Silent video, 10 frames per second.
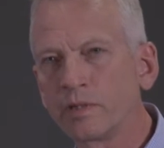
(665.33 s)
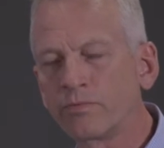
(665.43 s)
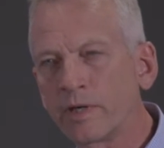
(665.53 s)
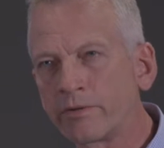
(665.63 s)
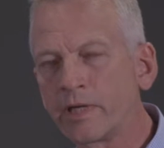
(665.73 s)
The
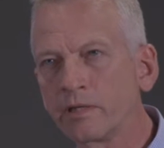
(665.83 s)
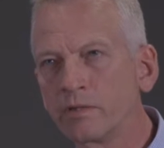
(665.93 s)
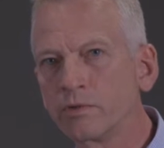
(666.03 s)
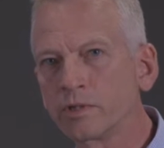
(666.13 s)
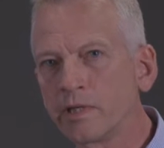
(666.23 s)
rhetoric
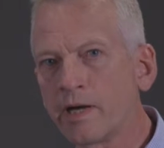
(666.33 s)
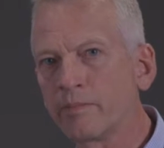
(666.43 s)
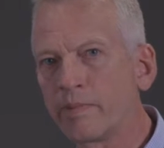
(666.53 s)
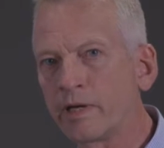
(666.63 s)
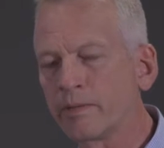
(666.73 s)
then was not
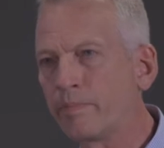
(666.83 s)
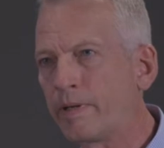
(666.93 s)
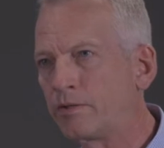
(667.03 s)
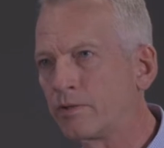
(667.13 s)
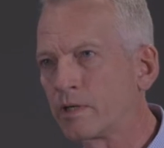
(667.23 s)
about
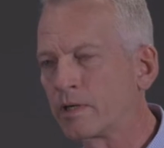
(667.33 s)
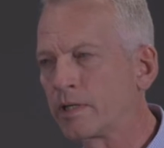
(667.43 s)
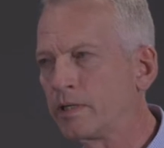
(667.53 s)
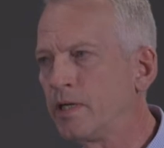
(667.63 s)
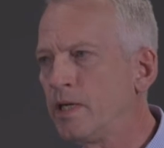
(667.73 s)
a
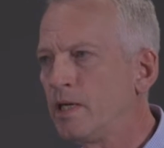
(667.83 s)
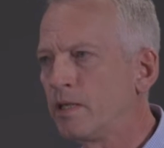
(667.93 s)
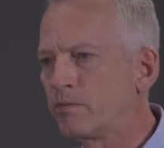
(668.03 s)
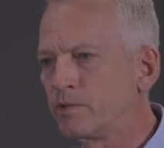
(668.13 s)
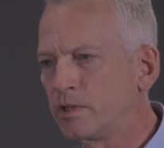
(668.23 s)
patriarchy
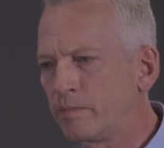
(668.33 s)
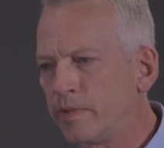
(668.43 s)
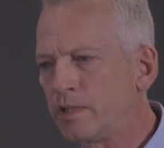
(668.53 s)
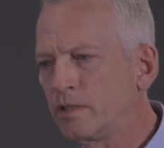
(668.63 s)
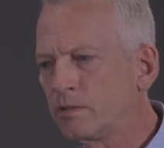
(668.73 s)
that was
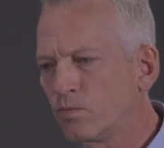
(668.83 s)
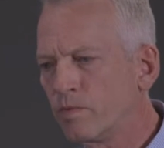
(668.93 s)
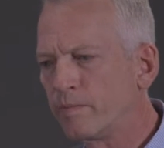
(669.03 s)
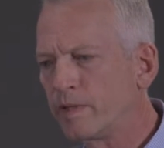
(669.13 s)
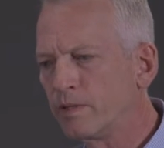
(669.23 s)
demeaning to
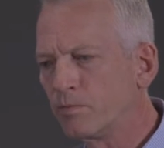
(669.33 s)
women.